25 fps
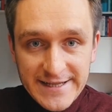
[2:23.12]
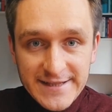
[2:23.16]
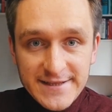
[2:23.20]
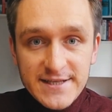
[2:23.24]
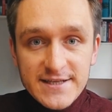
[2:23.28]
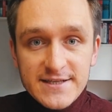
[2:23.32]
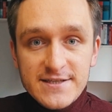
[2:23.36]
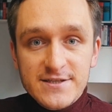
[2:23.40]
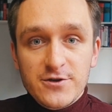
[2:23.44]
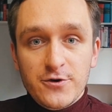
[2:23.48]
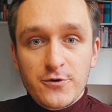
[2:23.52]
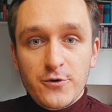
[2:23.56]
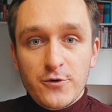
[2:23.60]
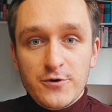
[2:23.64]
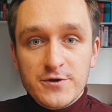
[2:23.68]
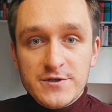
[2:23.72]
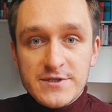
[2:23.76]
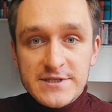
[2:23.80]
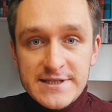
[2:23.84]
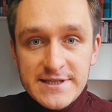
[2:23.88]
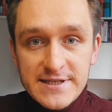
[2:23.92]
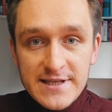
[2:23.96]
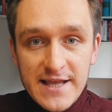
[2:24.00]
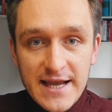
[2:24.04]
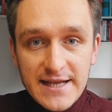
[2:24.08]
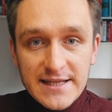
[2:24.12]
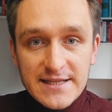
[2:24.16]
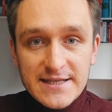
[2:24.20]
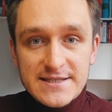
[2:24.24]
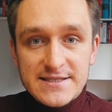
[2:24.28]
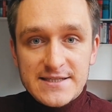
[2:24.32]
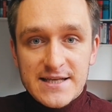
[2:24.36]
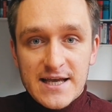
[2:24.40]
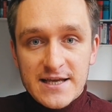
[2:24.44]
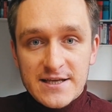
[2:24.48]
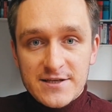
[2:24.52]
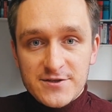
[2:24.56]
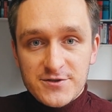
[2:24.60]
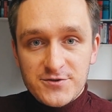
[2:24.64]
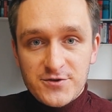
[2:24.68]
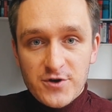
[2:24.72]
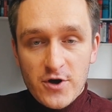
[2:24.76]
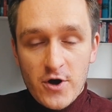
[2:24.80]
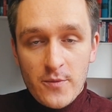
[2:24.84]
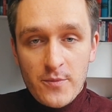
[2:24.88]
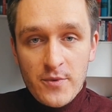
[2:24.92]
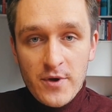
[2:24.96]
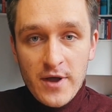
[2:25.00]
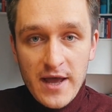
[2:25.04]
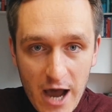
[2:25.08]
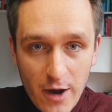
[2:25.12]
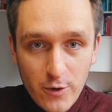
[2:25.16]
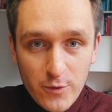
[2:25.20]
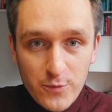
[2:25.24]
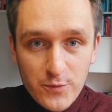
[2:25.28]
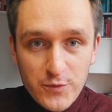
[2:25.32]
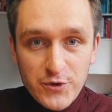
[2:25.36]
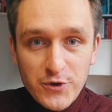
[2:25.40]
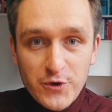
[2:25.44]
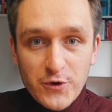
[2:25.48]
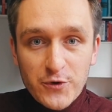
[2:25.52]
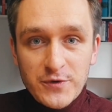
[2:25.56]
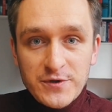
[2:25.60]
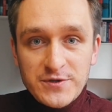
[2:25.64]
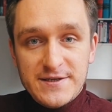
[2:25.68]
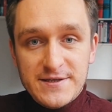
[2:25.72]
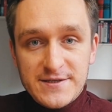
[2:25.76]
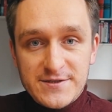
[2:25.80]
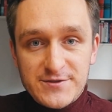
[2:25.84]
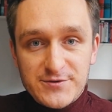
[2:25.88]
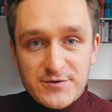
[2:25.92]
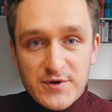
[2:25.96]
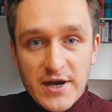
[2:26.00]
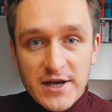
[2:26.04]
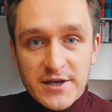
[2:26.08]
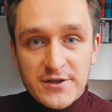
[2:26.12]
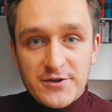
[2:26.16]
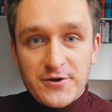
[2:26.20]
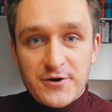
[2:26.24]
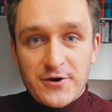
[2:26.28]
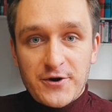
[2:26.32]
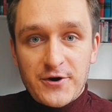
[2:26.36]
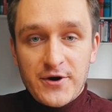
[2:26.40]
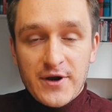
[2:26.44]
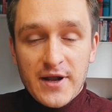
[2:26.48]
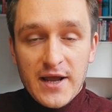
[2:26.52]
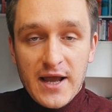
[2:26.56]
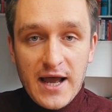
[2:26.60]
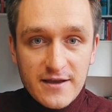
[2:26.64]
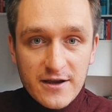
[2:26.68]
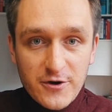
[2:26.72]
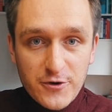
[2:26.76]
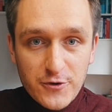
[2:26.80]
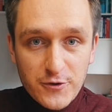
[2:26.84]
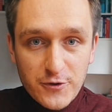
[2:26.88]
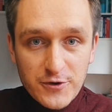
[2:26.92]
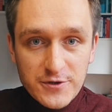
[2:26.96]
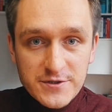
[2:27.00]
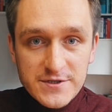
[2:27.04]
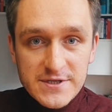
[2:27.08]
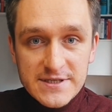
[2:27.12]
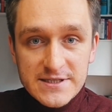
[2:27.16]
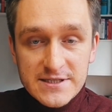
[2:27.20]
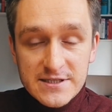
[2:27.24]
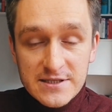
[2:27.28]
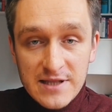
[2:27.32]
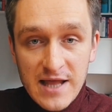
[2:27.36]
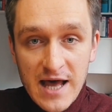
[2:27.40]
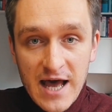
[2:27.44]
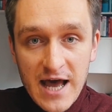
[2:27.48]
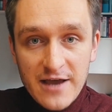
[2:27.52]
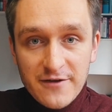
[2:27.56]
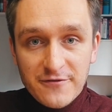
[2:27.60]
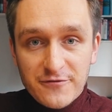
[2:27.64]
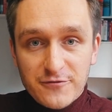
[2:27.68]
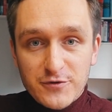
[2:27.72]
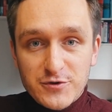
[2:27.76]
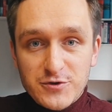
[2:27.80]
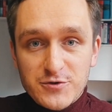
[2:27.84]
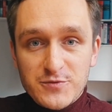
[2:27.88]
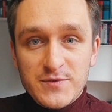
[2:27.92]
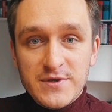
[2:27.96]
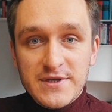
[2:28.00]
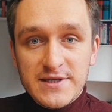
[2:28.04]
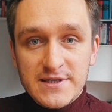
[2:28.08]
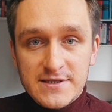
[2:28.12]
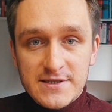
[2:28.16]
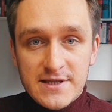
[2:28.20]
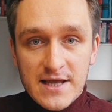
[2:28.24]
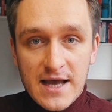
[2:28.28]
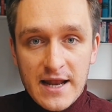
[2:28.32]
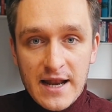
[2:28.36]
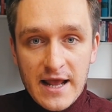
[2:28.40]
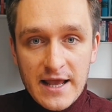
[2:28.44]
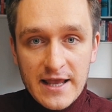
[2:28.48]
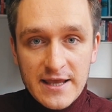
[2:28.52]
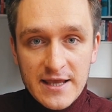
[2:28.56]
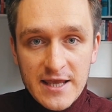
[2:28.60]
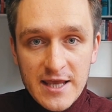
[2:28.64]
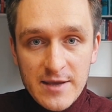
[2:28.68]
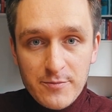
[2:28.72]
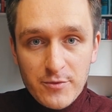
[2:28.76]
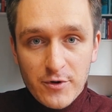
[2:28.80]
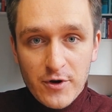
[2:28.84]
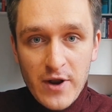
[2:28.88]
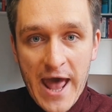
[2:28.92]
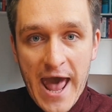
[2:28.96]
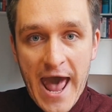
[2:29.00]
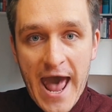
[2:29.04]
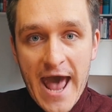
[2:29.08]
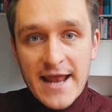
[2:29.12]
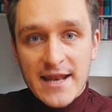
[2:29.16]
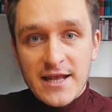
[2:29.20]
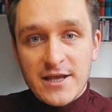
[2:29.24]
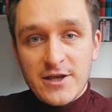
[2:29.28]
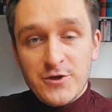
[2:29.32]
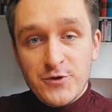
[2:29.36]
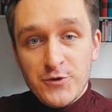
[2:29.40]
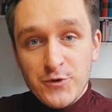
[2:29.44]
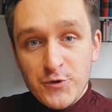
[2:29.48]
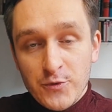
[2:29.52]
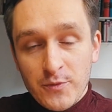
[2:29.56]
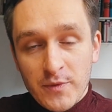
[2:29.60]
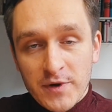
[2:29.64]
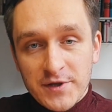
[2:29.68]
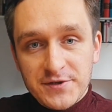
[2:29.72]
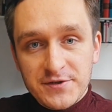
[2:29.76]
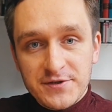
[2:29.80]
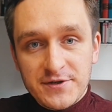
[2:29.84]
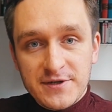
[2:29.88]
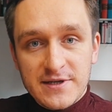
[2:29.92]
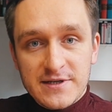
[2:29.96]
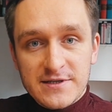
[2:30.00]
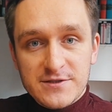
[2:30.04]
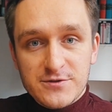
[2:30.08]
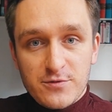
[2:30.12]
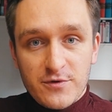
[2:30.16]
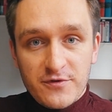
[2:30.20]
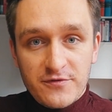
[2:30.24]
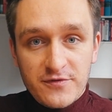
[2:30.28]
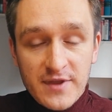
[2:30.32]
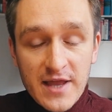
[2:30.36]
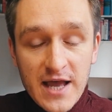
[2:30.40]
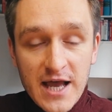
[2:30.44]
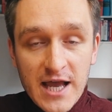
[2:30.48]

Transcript: In this course in data science job, I will be your instructor. The course is live, which means that I keep on adding new materials with